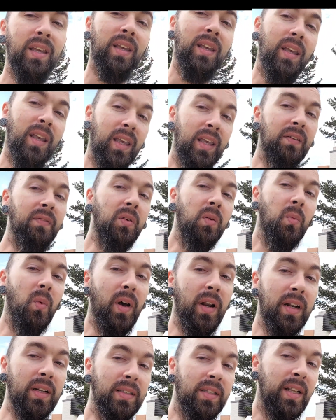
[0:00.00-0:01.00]
Even
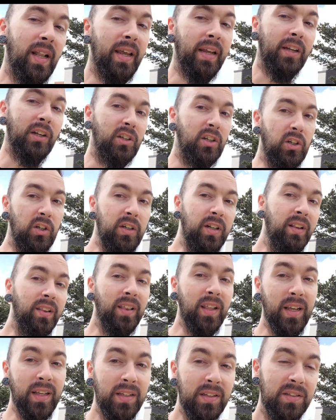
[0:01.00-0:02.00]
when it's like good
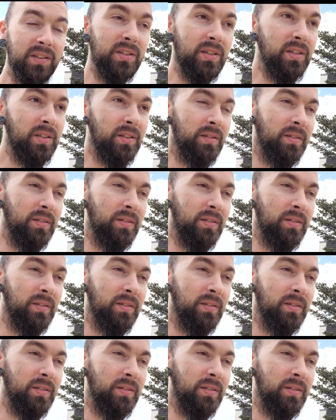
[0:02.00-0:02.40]
things,